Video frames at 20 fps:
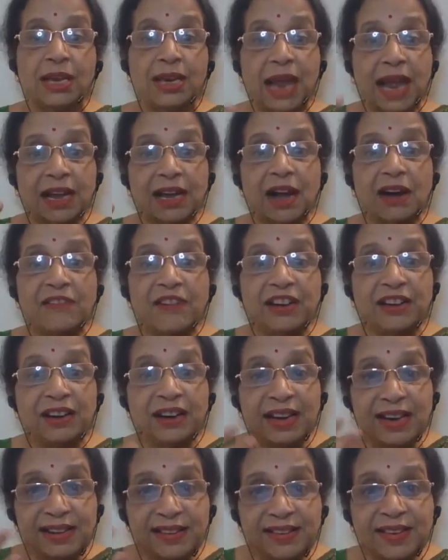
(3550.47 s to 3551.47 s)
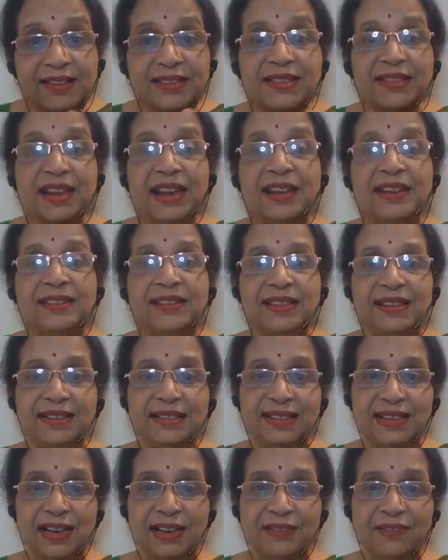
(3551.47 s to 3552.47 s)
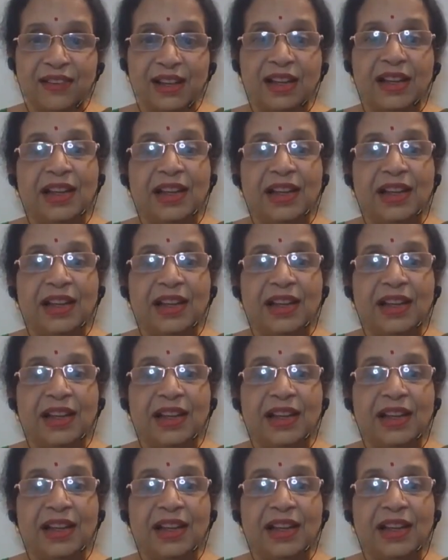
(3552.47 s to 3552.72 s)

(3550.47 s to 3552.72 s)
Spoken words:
Like how a tree sustains itself.